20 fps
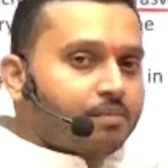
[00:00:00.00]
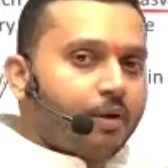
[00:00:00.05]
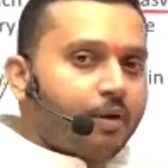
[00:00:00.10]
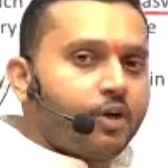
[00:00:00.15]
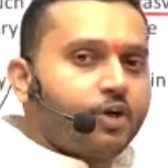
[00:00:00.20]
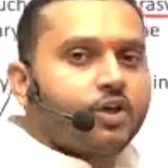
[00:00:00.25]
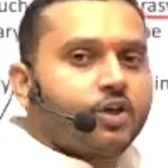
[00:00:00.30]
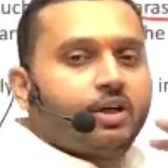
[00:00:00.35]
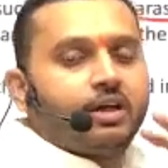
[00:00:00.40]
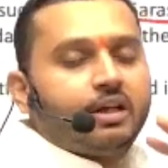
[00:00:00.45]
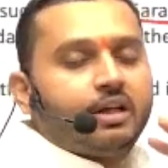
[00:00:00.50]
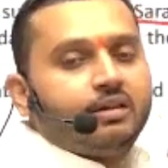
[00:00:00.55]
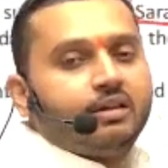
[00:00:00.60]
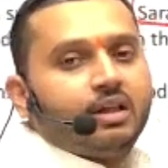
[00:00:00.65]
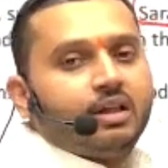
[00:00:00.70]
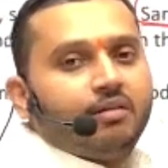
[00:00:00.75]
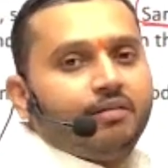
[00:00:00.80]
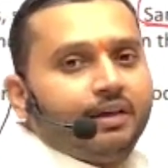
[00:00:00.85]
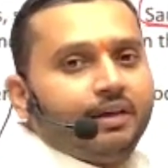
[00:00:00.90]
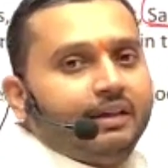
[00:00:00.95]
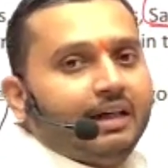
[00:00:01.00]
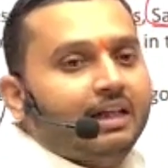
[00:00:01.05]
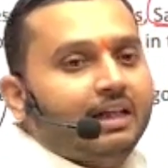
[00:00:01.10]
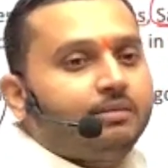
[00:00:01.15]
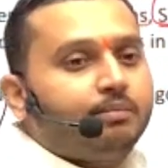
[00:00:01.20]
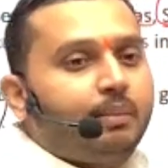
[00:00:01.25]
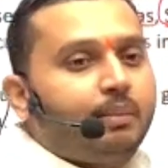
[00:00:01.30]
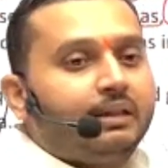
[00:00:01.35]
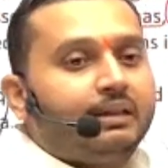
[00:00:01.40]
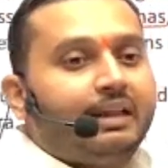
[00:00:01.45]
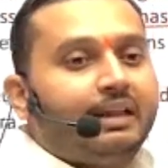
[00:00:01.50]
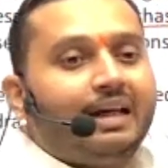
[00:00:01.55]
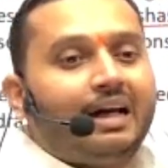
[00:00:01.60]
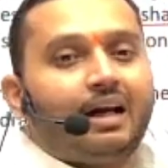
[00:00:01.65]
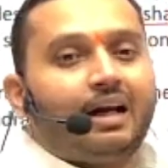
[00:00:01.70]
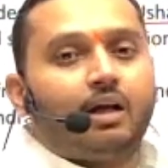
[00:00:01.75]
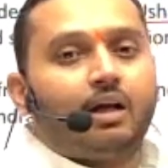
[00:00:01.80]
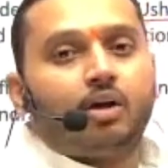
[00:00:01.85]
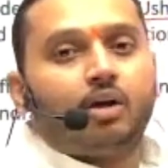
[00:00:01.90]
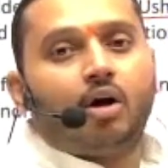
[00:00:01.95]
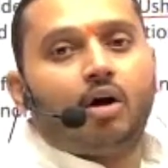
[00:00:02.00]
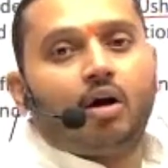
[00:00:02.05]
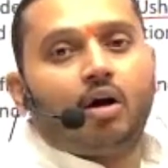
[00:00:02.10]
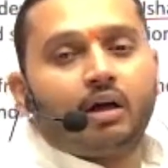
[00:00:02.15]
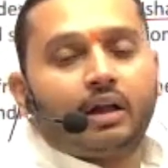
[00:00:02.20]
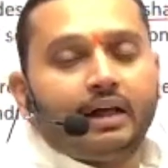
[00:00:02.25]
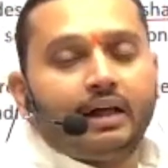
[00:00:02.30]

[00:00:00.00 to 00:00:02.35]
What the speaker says: mentioned in the Vedas, but they are not